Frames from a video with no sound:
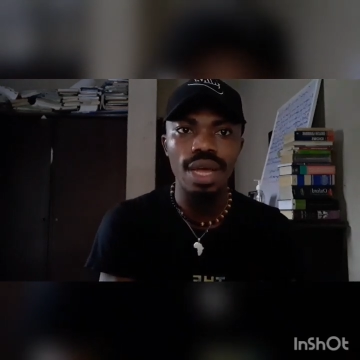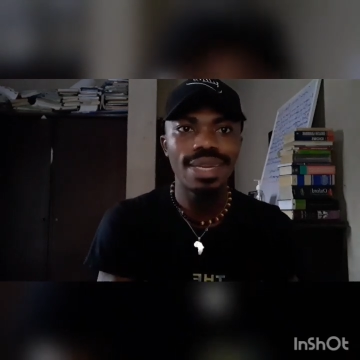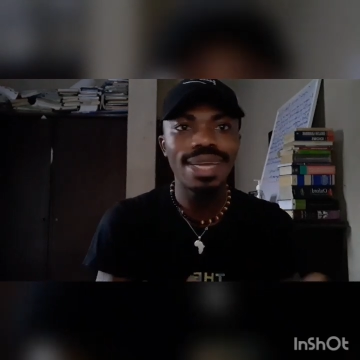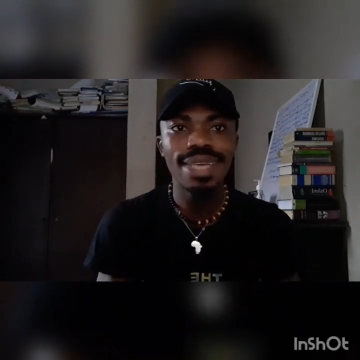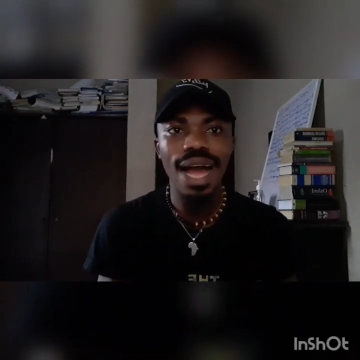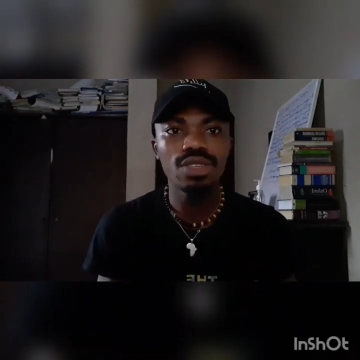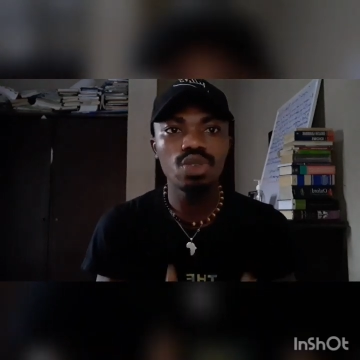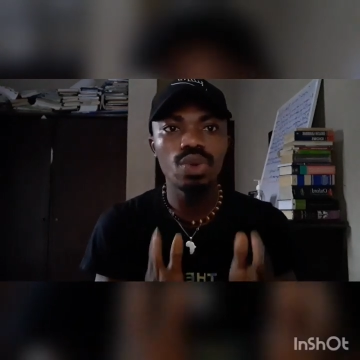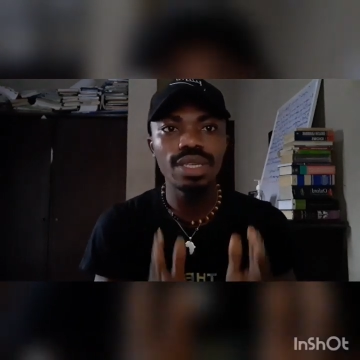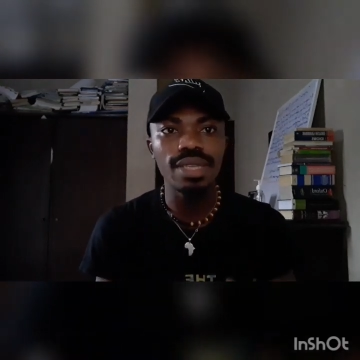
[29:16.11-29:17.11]
That the act
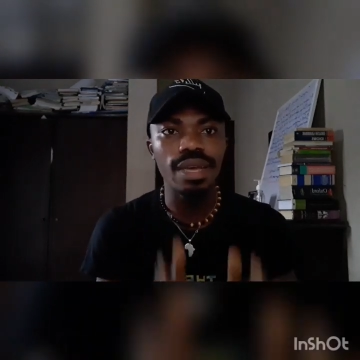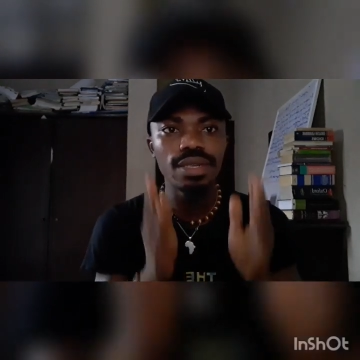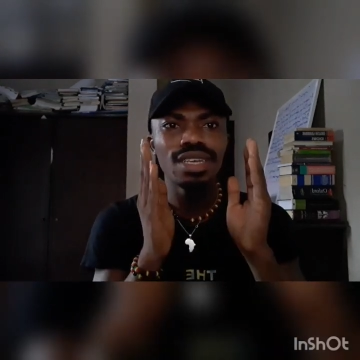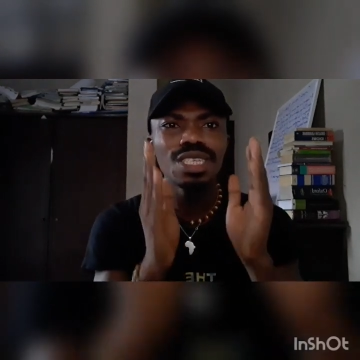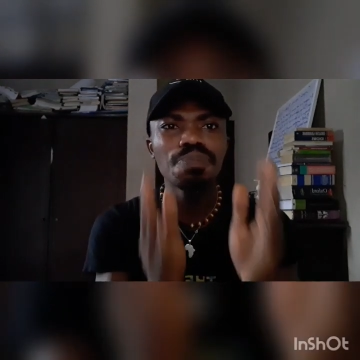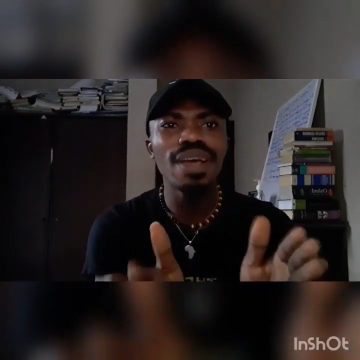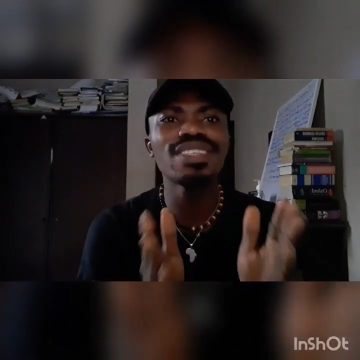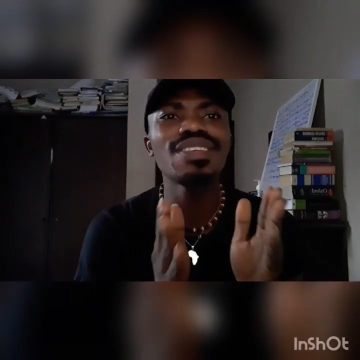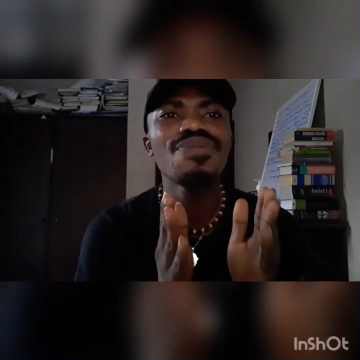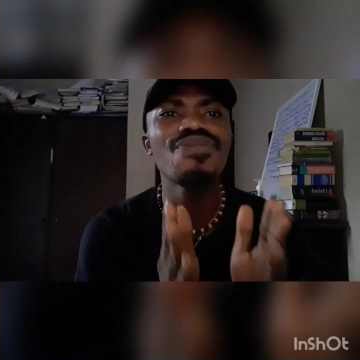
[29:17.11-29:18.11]
only said,
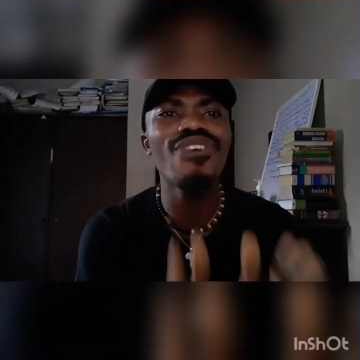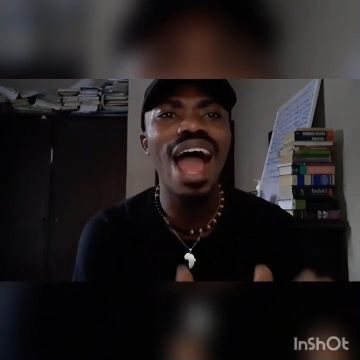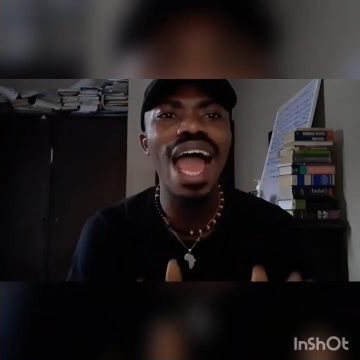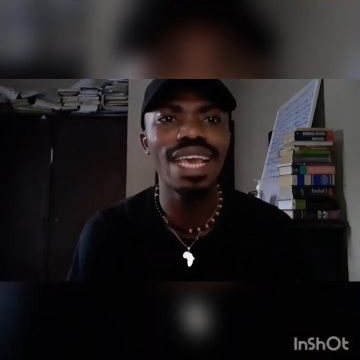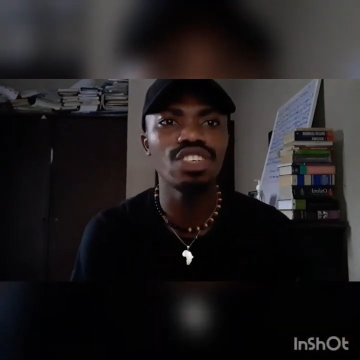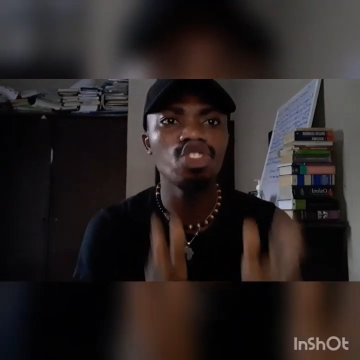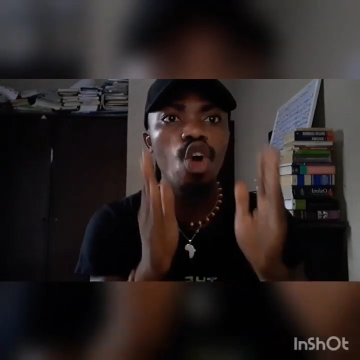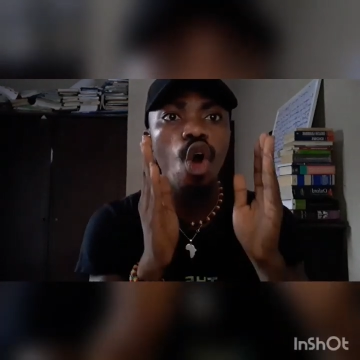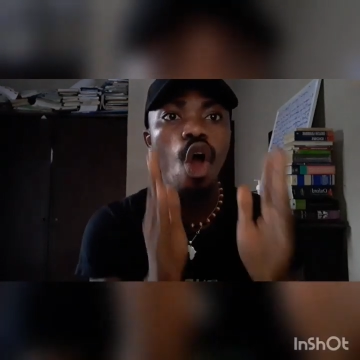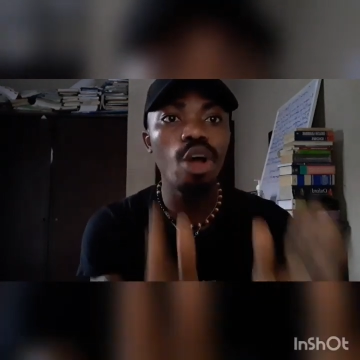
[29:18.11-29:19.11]
specify
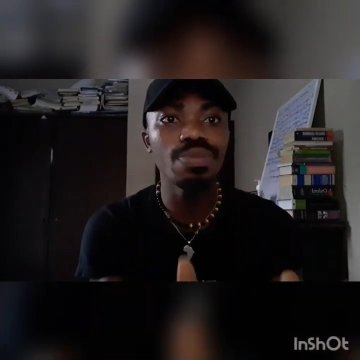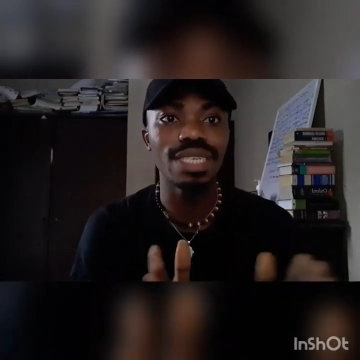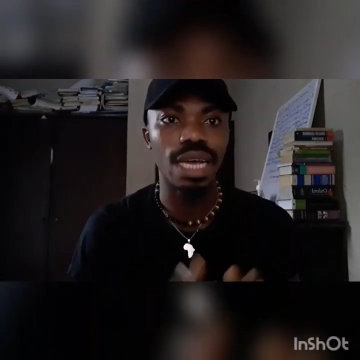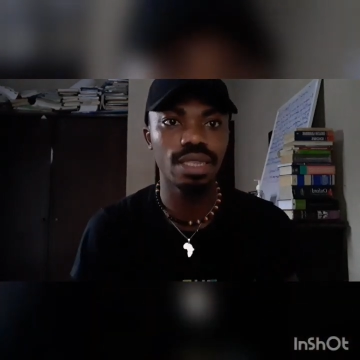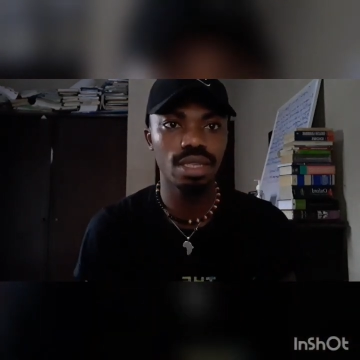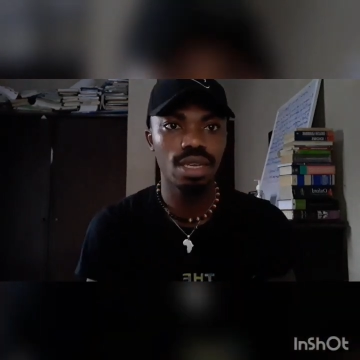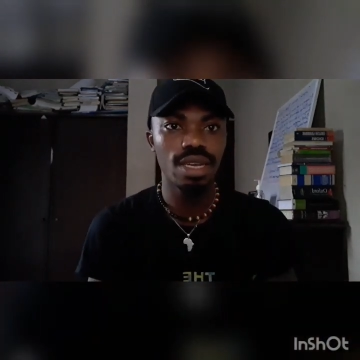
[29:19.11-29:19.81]
your object.